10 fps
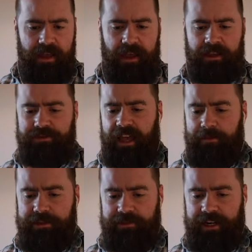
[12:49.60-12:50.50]
So that
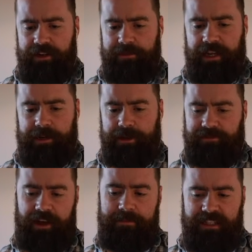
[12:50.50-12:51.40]
was really illuminating. But if
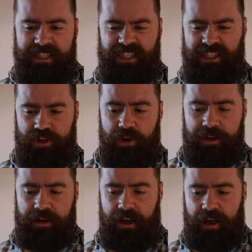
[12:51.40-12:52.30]
I'd been
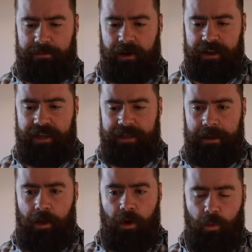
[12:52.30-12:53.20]
stuck on my
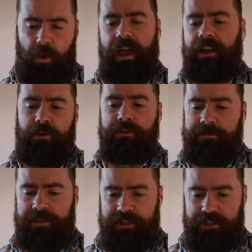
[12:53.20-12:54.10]
way I thought
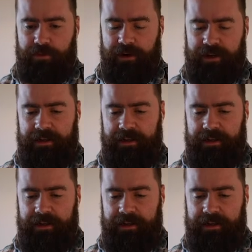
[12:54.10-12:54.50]
something should work,